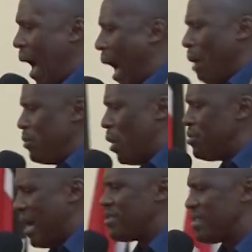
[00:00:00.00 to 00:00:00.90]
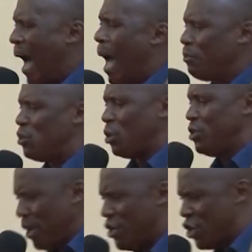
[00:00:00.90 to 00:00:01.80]
I have not just come to
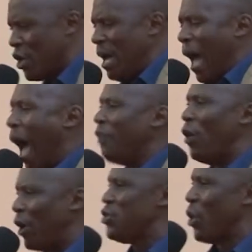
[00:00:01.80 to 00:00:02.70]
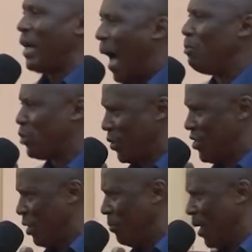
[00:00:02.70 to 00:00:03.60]
teach, I've also come to
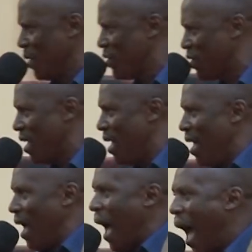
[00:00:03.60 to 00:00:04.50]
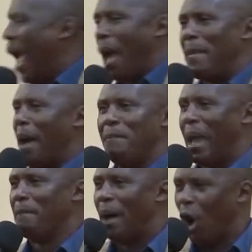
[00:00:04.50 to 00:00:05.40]
receive this. I am a
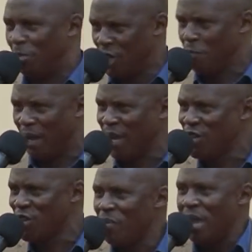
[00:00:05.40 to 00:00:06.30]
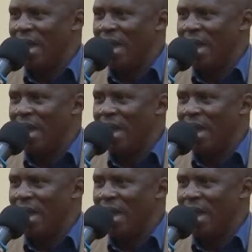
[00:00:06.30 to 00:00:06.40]
member of this place.